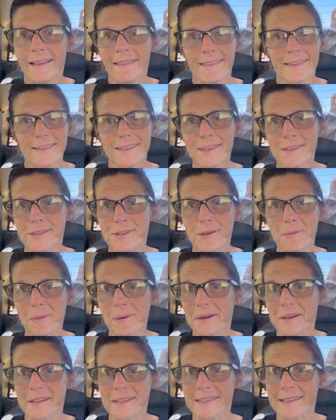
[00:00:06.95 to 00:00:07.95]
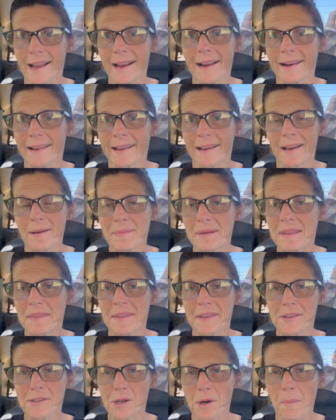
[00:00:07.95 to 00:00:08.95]
This is super exciting. I mean,
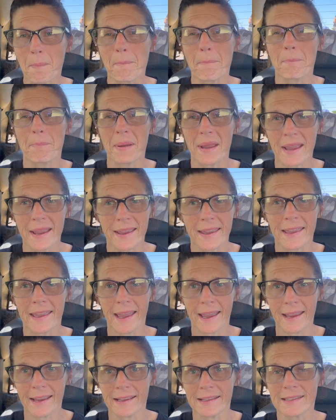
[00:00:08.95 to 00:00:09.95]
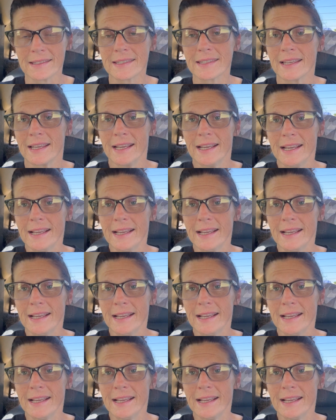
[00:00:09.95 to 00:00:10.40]
these are big gains.